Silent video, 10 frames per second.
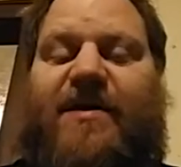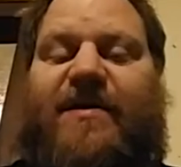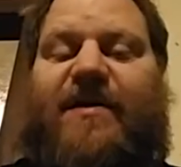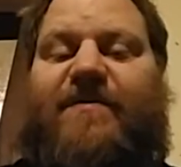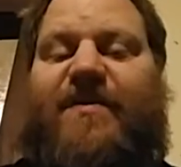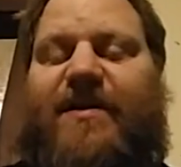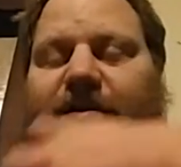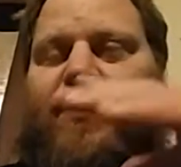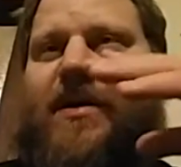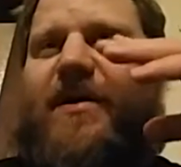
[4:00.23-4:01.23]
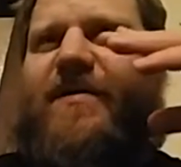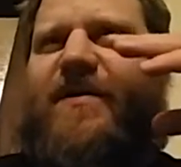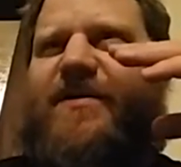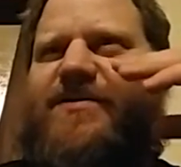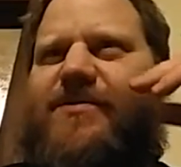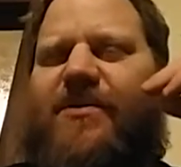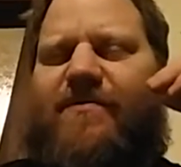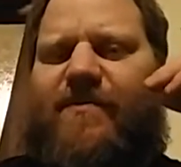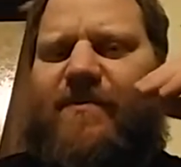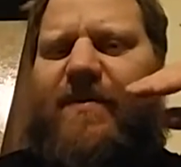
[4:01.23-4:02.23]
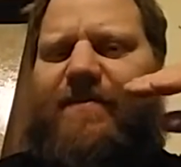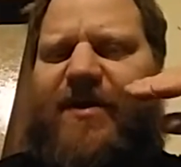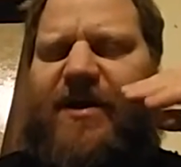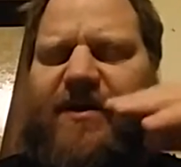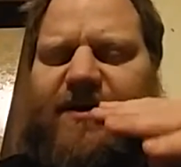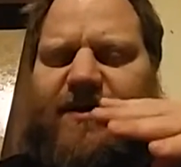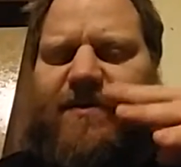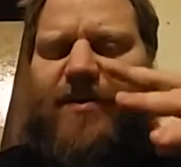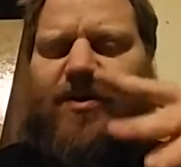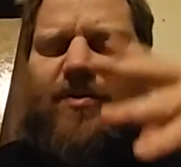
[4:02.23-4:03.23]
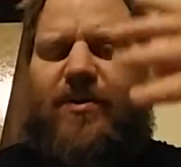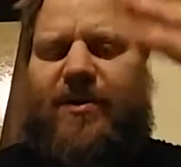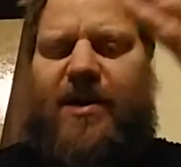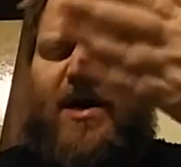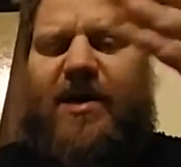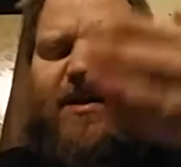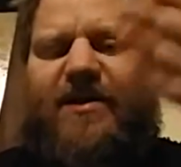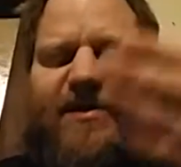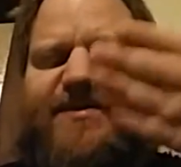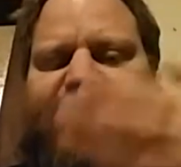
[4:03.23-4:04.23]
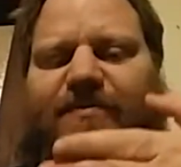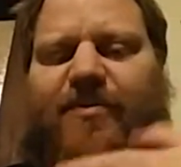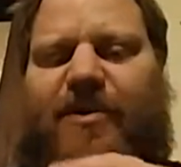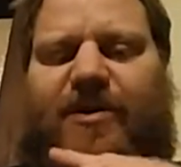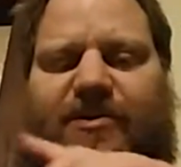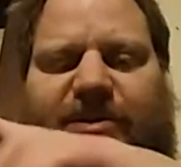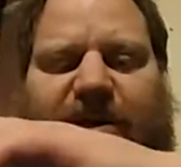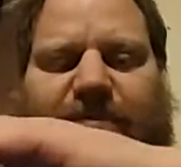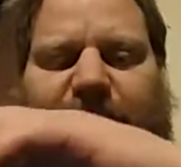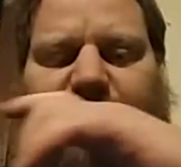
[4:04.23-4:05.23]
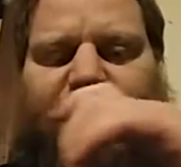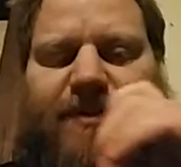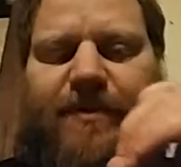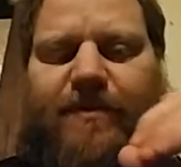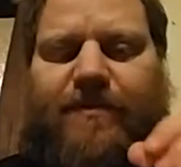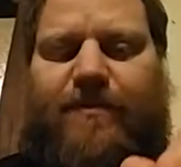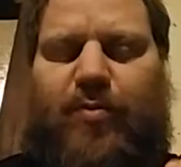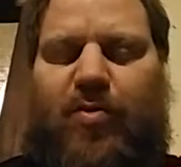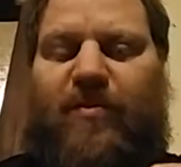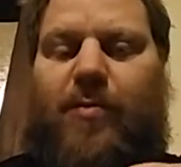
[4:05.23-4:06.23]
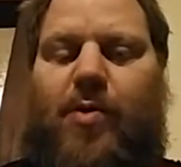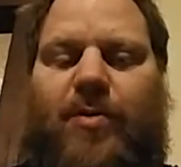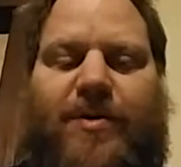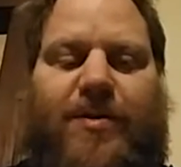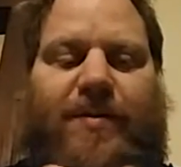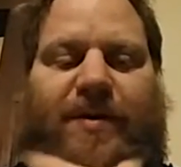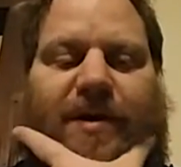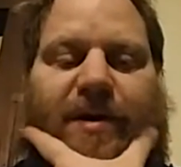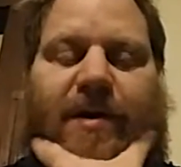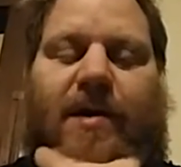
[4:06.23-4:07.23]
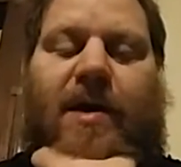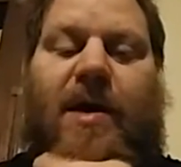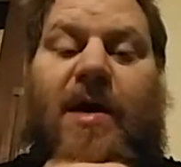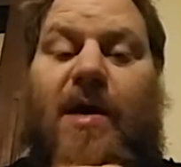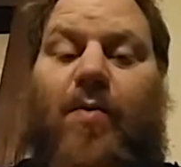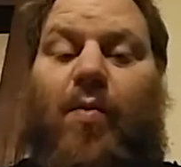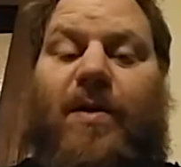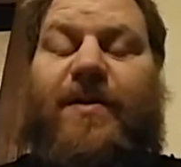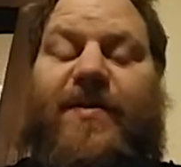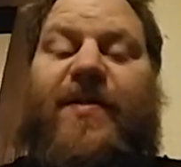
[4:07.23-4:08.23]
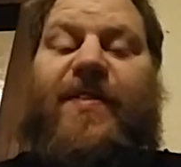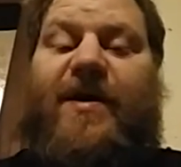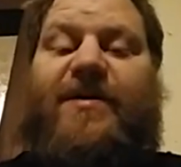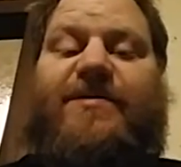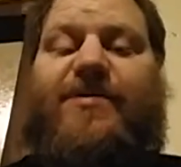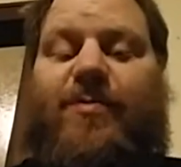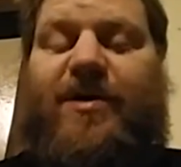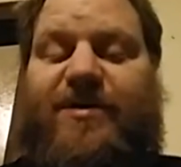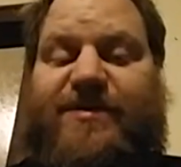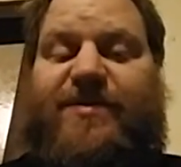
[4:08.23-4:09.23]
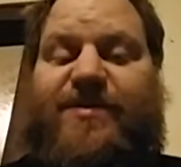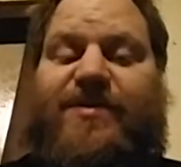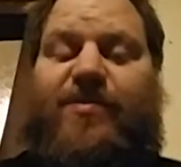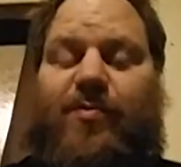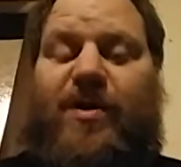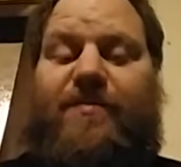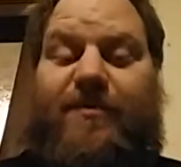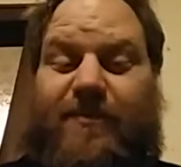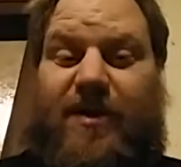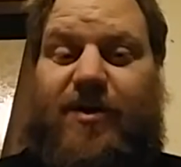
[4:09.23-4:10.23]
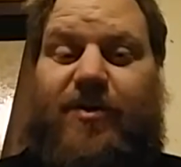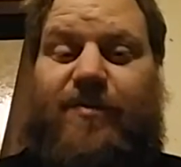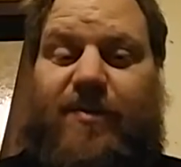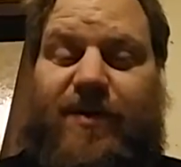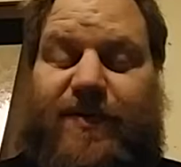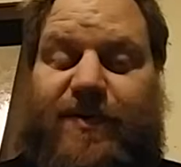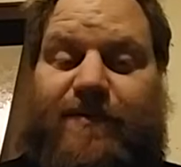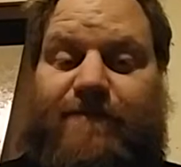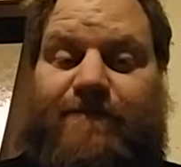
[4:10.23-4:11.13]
They had I think it's called a Manola, like a separator type of portfolio thing. And one of the things is the rape of my own mother,